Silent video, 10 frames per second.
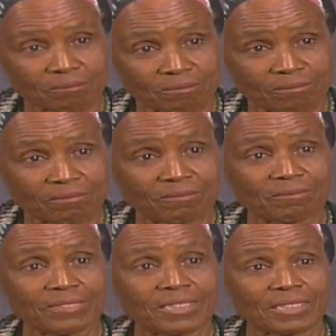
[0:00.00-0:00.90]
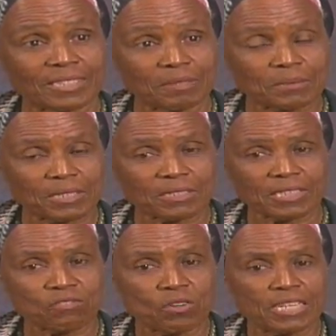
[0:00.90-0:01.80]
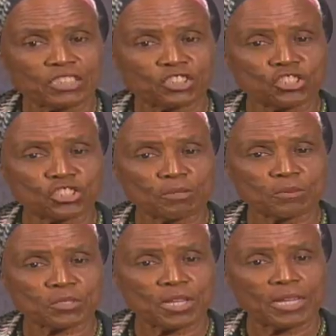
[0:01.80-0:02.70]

Mm-hmm. Yeah, because in relationships,